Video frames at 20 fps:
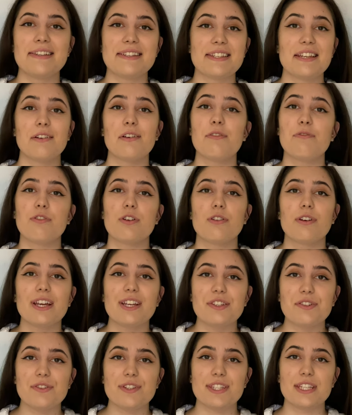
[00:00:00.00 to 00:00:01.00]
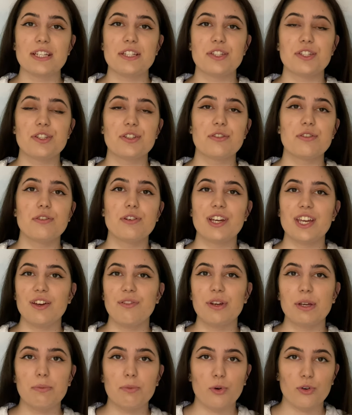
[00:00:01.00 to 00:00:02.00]
So if you're interested to
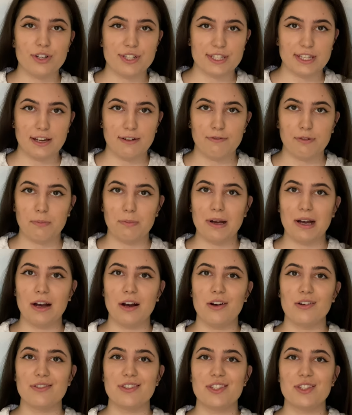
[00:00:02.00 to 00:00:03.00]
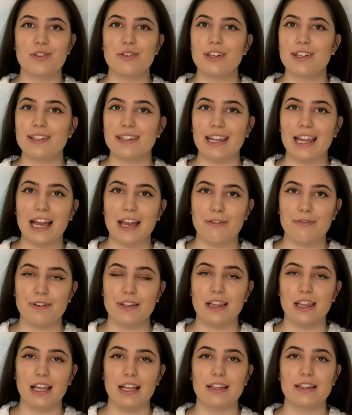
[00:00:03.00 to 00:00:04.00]
hearing more stuff about student life
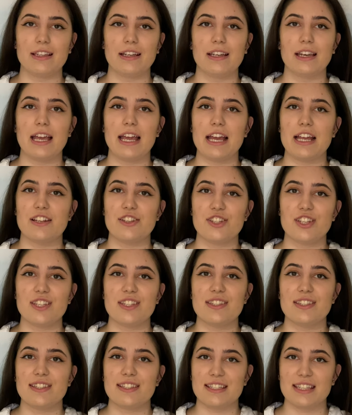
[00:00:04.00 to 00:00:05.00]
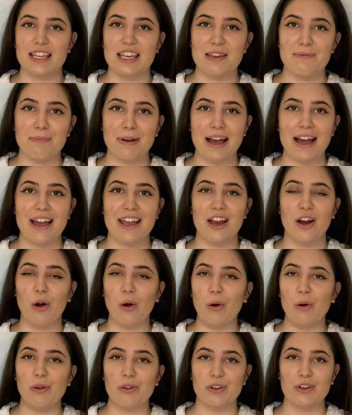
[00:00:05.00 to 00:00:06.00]
in London and just see my
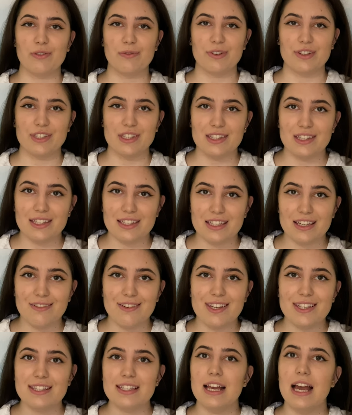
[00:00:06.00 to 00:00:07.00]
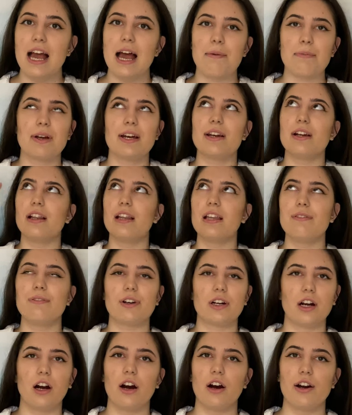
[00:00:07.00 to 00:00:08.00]
whole university series, I'm gonna leave
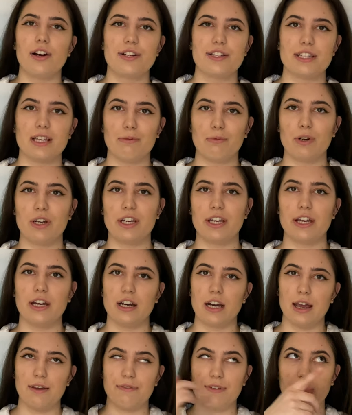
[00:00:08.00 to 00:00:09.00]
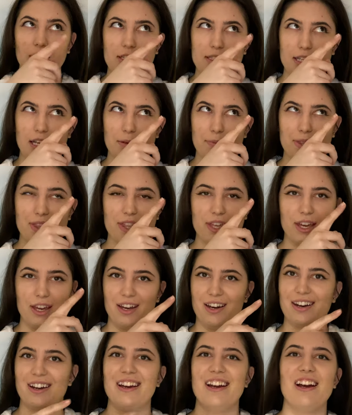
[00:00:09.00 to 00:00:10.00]
a card somewhere here, I think it's gonna be
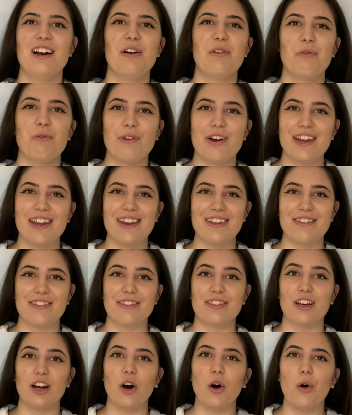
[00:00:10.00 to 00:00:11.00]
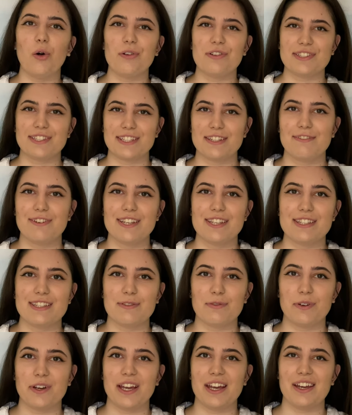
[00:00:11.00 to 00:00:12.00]
there, with the whole
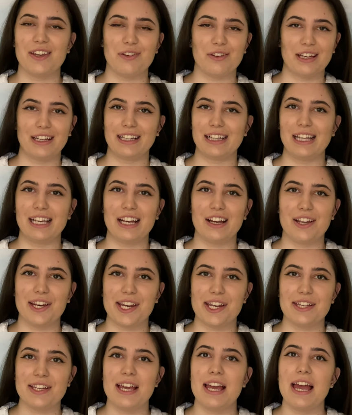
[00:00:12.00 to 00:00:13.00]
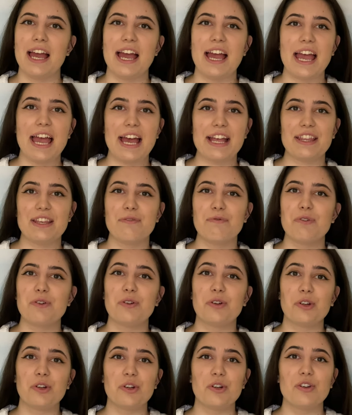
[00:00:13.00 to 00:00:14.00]
series where you can click on it and if
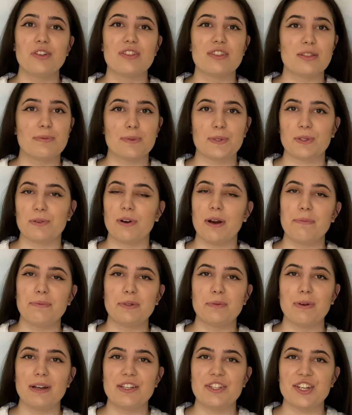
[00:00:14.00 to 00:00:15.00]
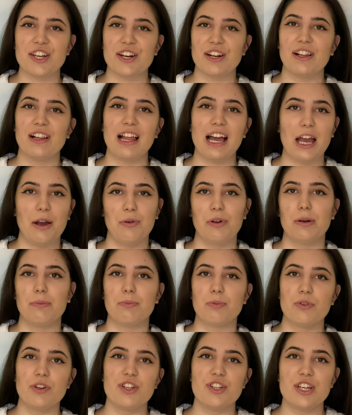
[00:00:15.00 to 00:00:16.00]
you could subscribe to my channel I would
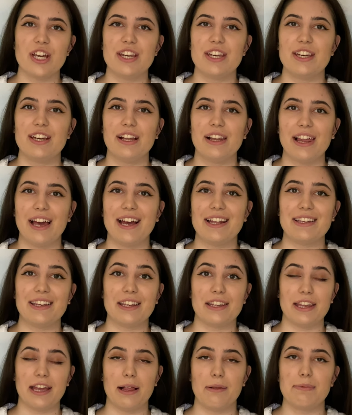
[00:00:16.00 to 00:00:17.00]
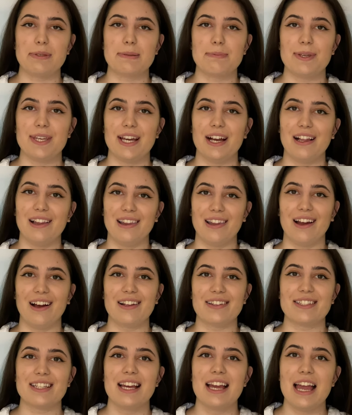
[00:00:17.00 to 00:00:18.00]
appreciate it a lot it helps me a
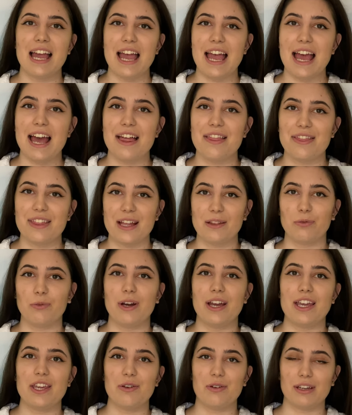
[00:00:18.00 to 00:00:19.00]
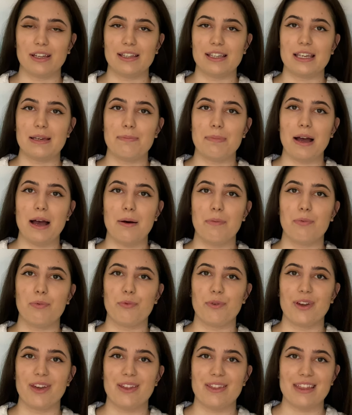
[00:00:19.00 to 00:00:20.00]
lot and that way you can keep up
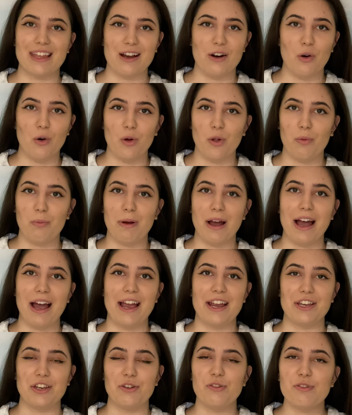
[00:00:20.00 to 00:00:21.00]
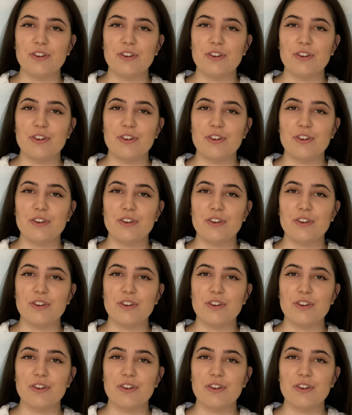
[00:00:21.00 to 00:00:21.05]
with all my new